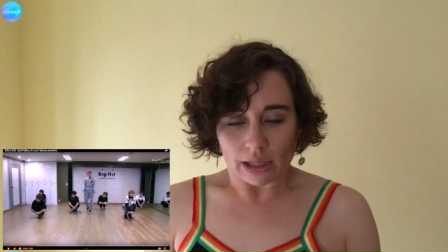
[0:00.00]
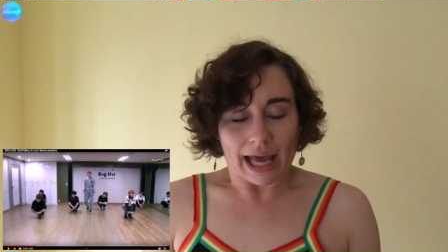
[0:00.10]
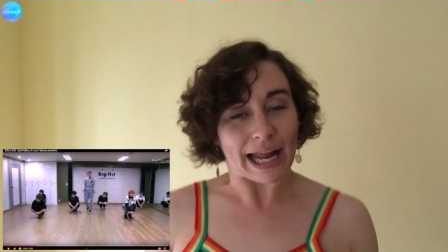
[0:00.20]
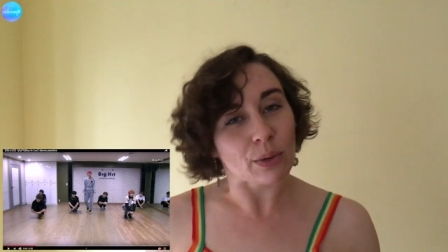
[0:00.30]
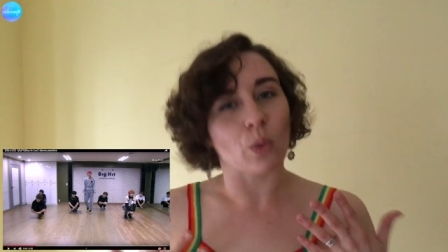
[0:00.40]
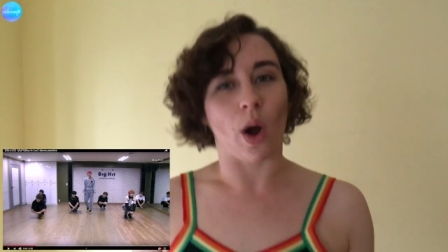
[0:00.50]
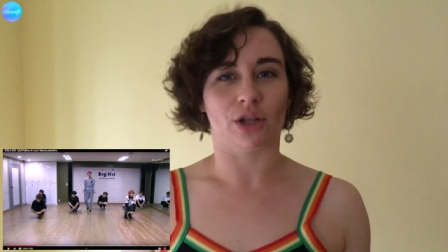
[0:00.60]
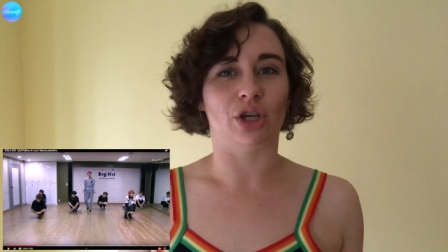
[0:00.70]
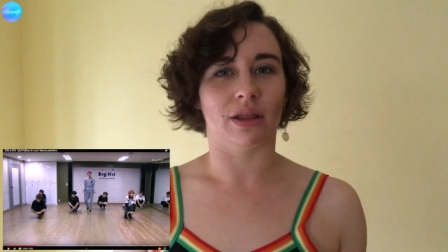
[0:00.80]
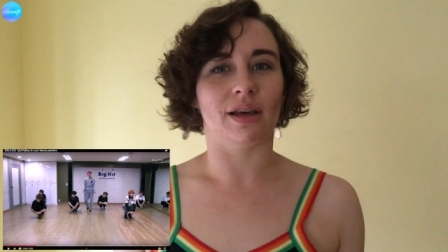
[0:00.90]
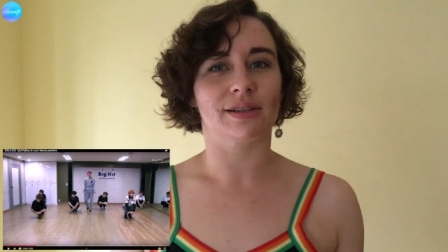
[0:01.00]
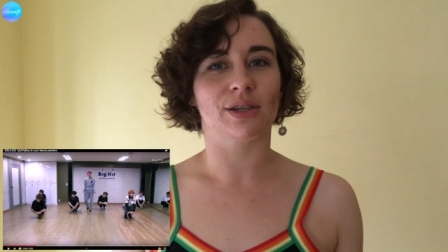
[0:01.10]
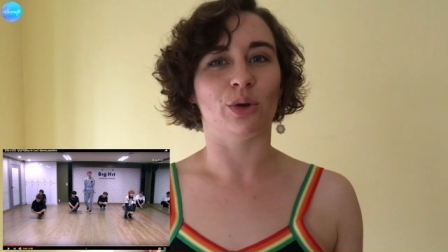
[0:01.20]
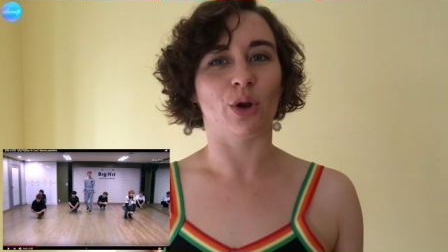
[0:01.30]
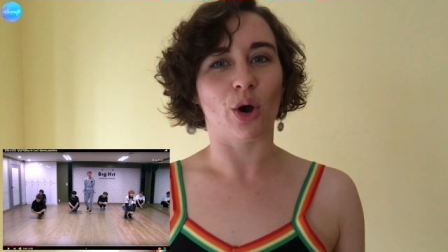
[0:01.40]
anyone watching this
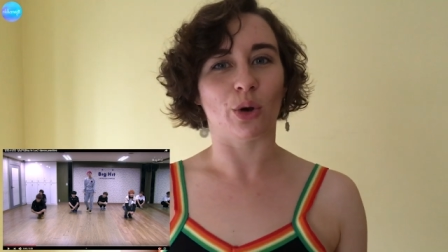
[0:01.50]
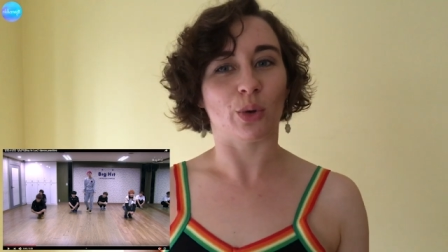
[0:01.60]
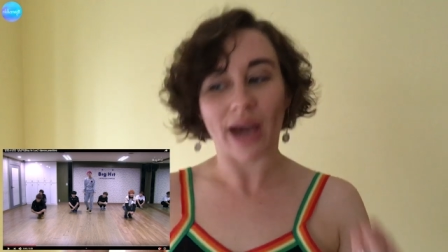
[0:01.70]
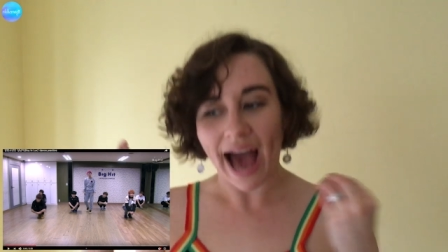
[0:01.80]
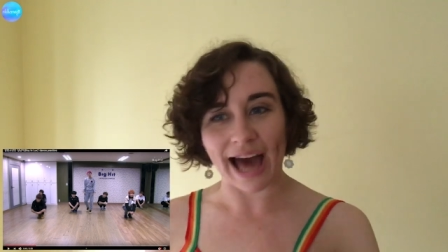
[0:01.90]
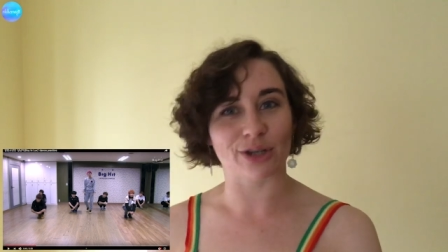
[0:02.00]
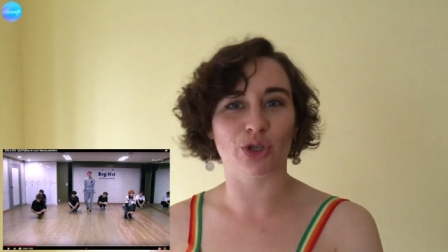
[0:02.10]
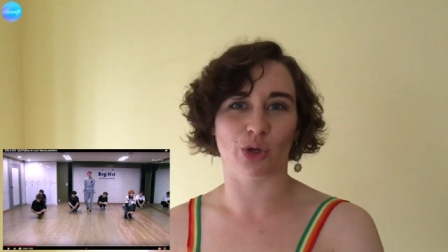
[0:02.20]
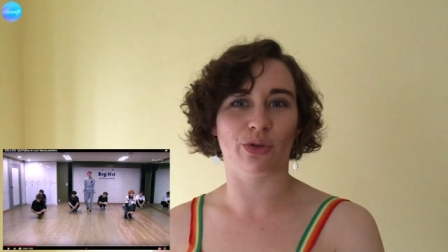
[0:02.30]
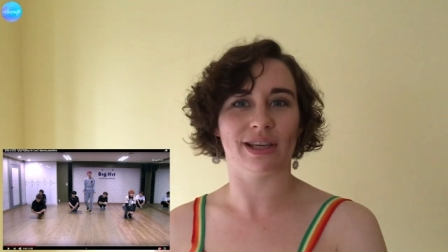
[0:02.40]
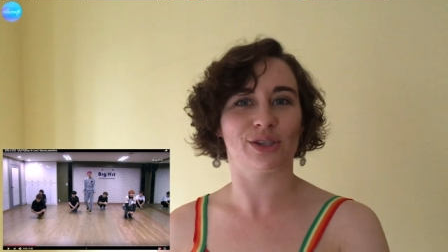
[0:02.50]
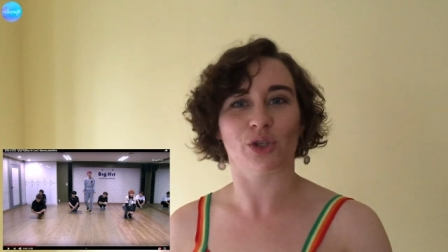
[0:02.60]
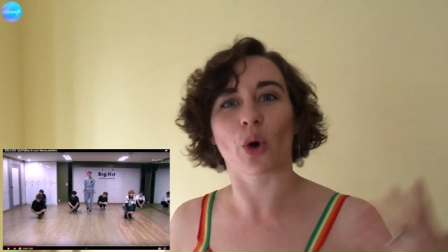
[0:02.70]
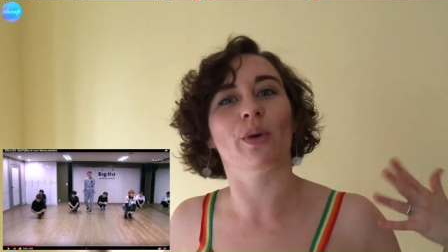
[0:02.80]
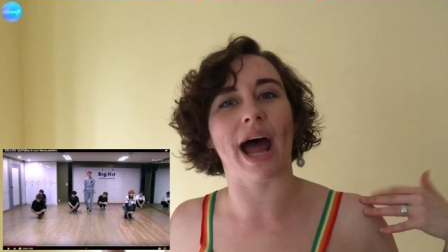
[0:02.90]
who can do this so